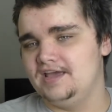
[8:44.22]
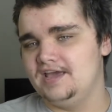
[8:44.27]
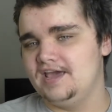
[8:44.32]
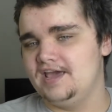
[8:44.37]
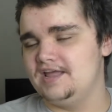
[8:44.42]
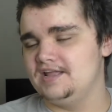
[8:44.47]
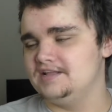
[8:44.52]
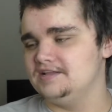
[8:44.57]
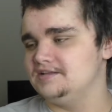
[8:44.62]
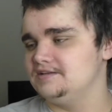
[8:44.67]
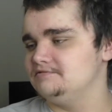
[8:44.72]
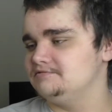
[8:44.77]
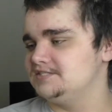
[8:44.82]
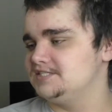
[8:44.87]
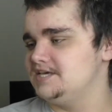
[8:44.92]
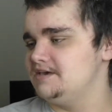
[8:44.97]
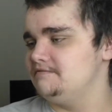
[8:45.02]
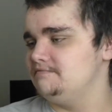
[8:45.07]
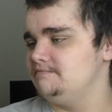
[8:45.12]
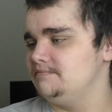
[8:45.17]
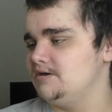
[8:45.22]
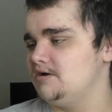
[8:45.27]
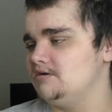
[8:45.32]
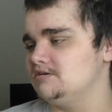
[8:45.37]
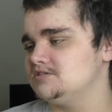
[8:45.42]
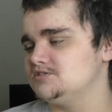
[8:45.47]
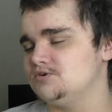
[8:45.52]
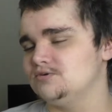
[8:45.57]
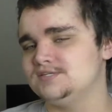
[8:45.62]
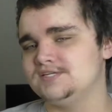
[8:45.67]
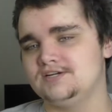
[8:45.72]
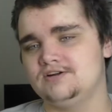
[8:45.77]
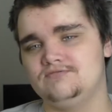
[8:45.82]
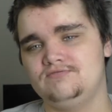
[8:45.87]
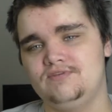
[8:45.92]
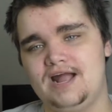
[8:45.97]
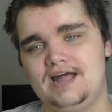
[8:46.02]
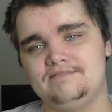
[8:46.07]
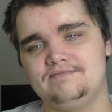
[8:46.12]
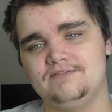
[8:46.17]
It was giving me all sorts of
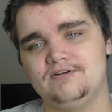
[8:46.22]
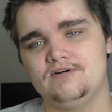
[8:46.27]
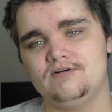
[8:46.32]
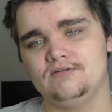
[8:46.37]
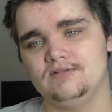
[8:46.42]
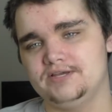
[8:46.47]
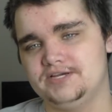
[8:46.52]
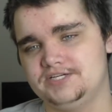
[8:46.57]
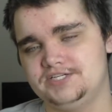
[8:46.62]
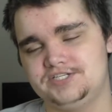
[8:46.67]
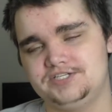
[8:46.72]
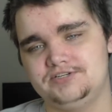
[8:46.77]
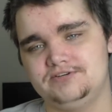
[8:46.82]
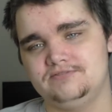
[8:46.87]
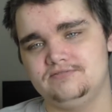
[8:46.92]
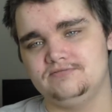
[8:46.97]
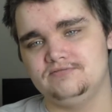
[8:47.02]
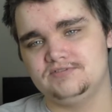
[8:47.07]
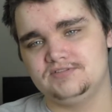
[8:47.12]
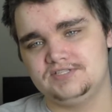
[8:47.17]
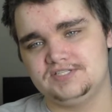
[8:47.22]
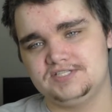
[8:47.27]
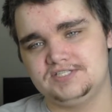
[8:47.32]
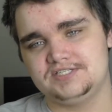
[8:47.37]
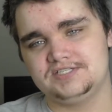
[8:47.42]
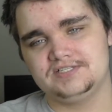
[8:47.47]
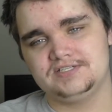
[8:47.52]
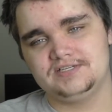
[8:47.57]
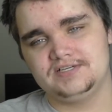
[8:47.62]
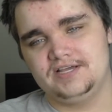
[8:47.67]
graphical issues,